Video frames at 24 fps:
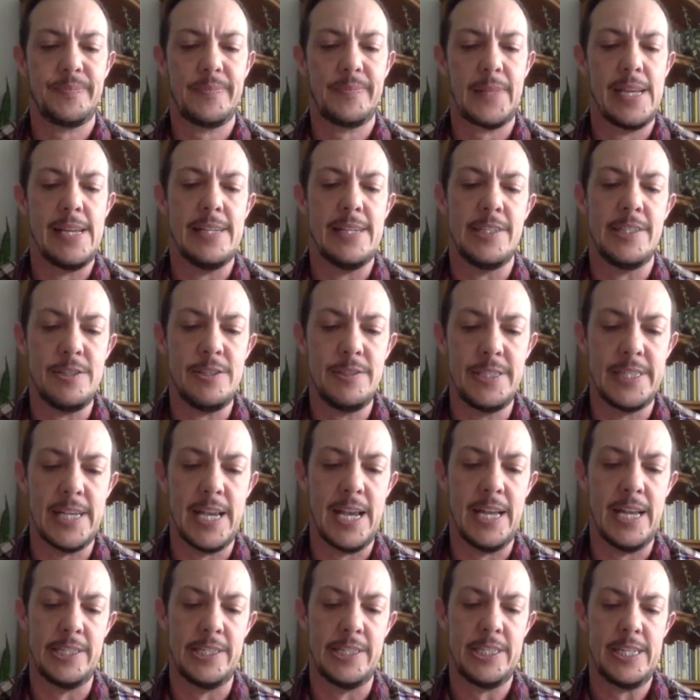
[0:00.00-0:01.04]
as you
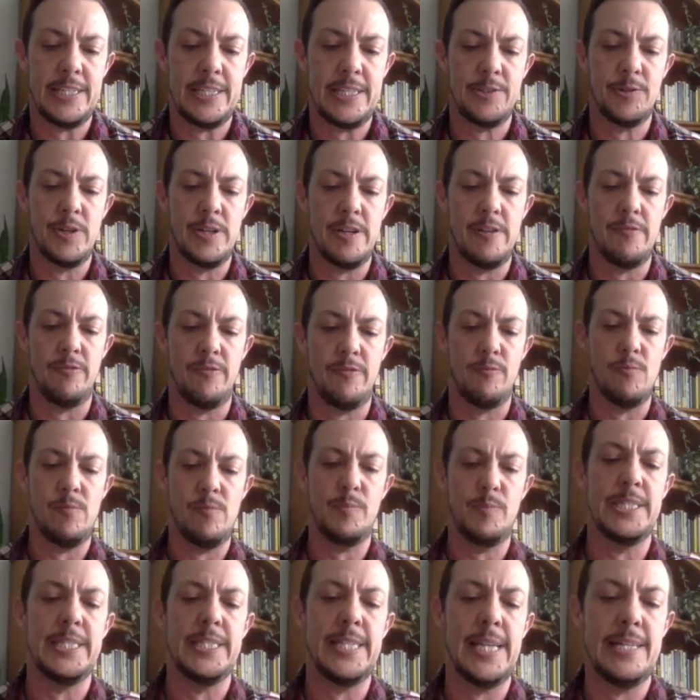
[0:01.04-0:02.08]
said, she sort of
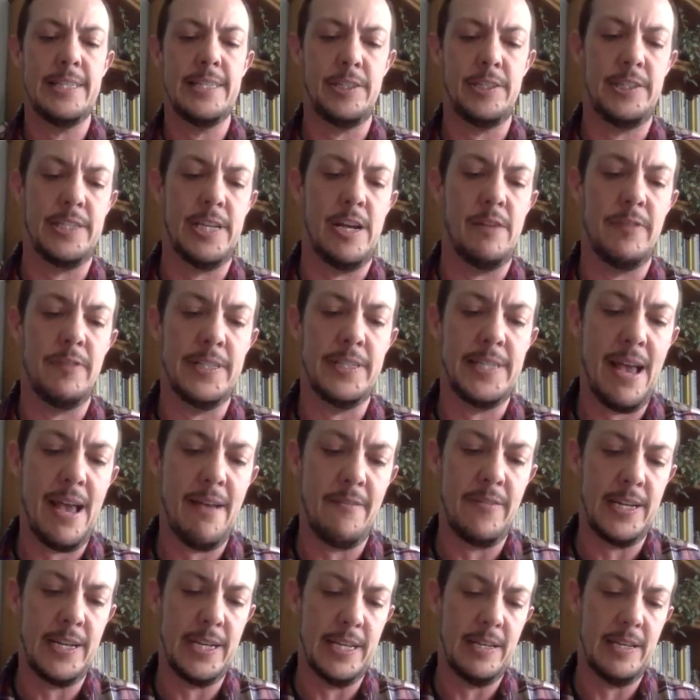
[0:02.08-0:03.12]
presents herself as
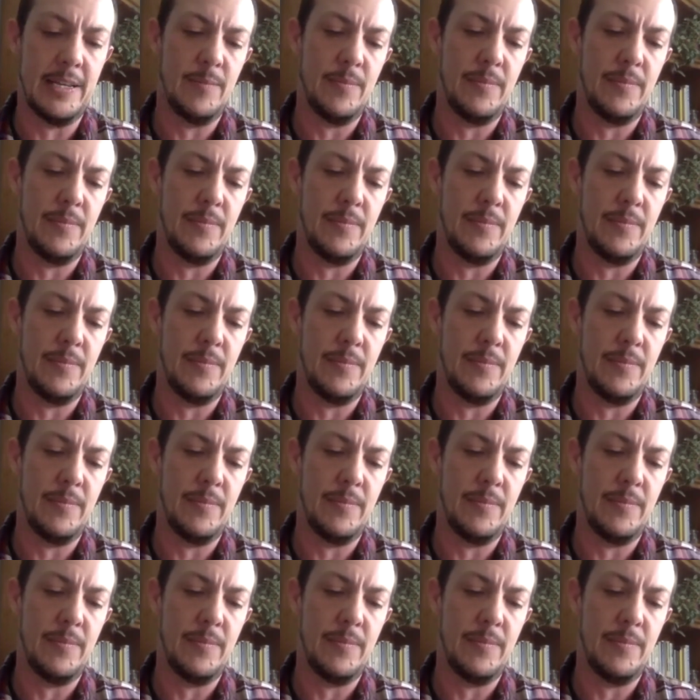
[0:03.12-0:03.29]
having